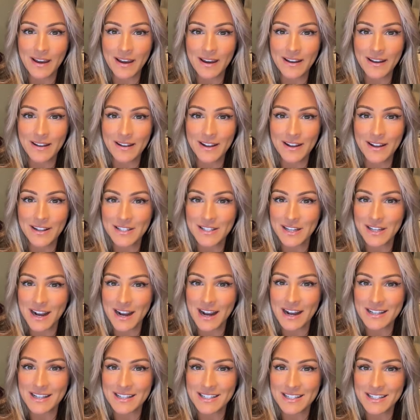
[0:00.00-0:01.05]
that it's a
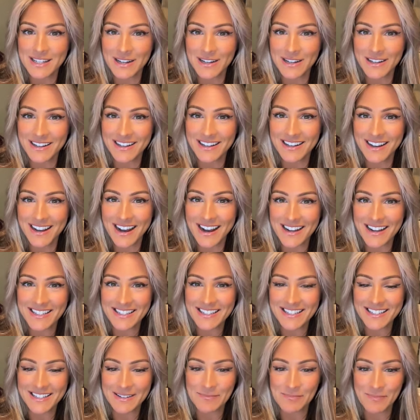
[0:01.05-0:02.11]
constant
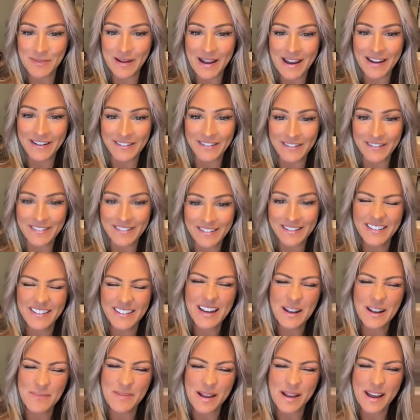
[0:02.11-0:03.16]
battle.
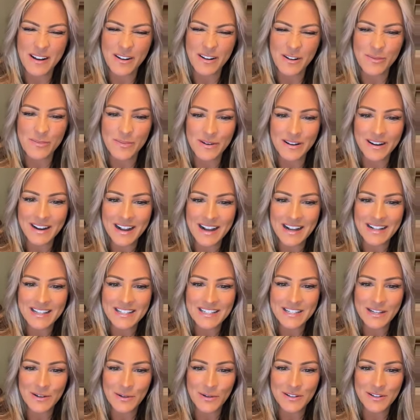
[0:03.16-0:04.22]
Not a battle, but
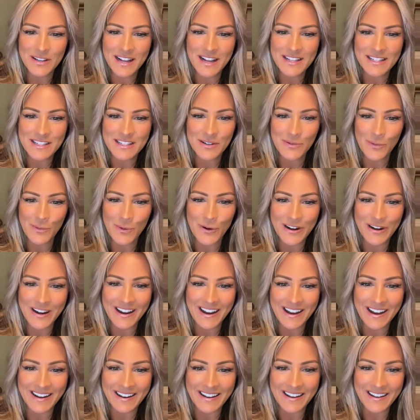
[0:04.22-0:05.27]
constant
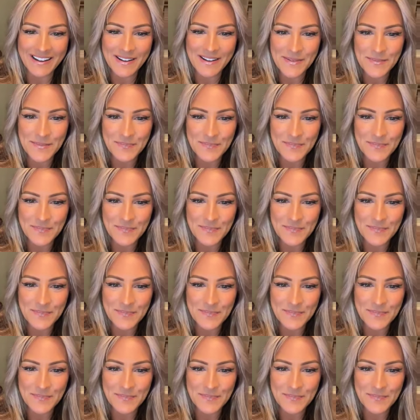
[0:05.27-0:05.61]
working on it.